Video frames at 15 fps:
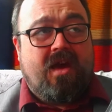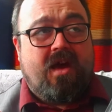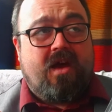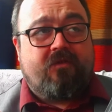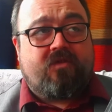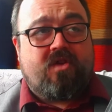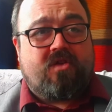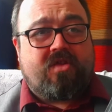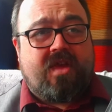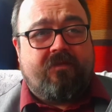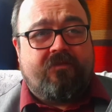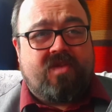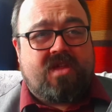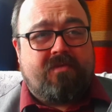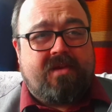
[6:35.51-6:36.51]
have got
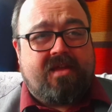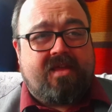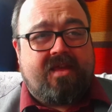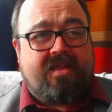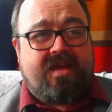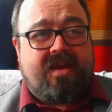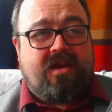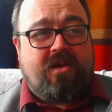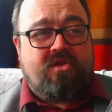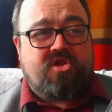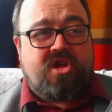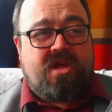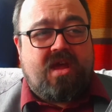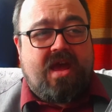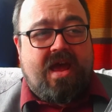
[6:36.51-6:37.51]
invisibility
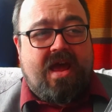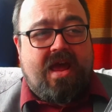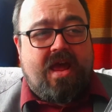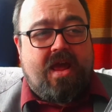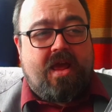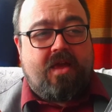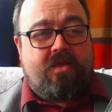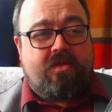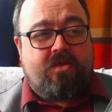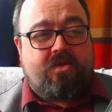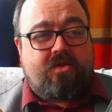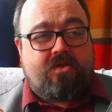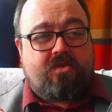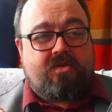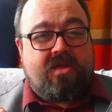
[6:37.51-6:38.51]
technology and
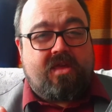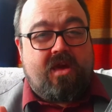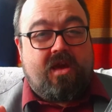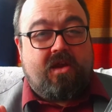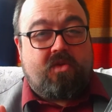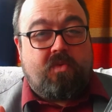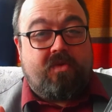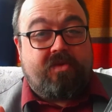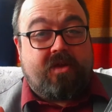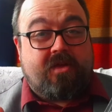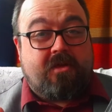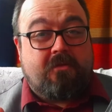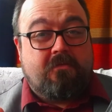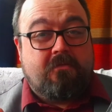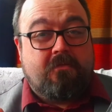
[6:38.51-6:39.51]
the Daleks want
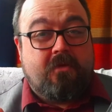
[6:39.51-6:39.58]
it.